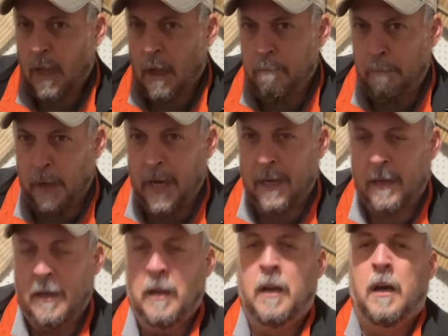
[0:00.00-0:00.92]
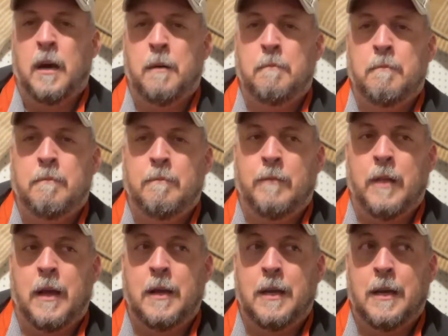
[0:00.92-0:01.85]
But
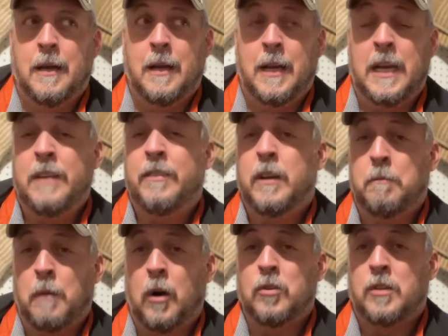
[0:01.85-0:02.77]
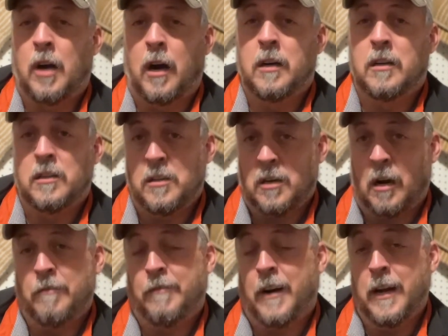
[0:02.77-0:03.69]
even most herders
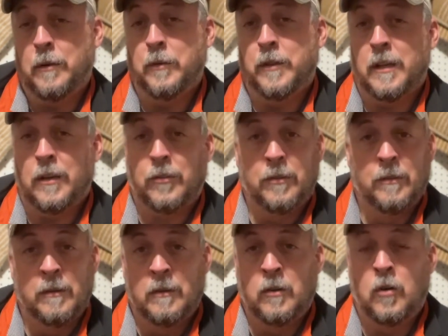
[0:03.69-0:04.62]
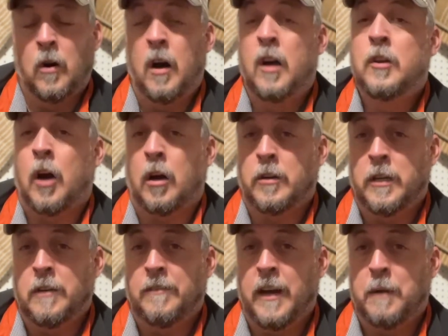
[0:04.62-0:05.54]
are fine with this. Talk to
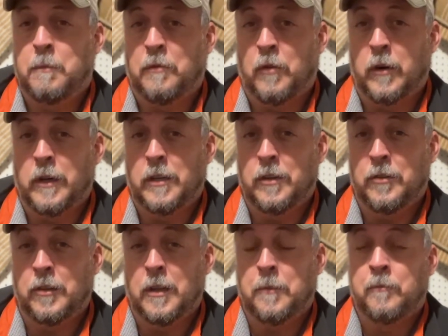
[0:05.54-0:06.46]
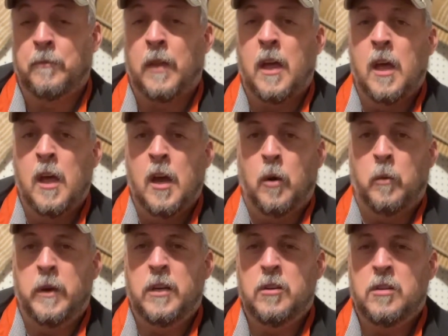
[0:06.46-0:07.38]
your vet before you use it.
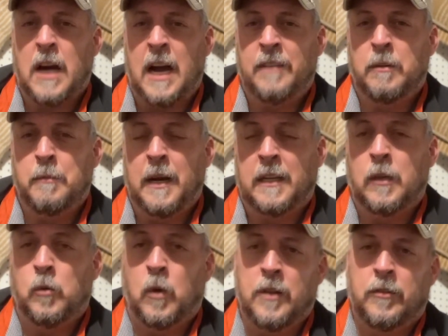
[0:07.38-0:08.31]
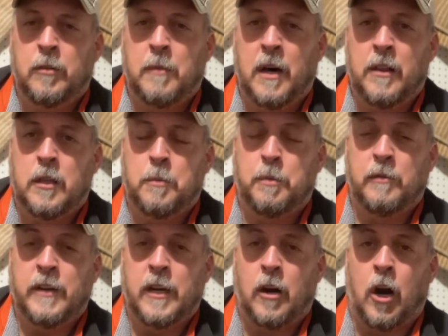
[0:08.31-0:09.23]
We use ivermectin once a month to
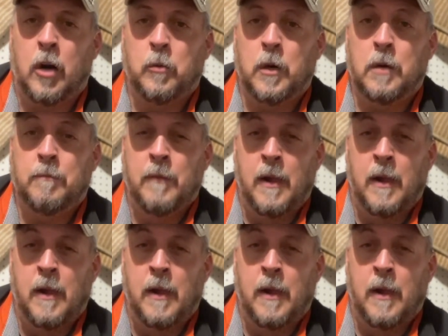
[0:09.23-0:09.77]
prevent heartworm,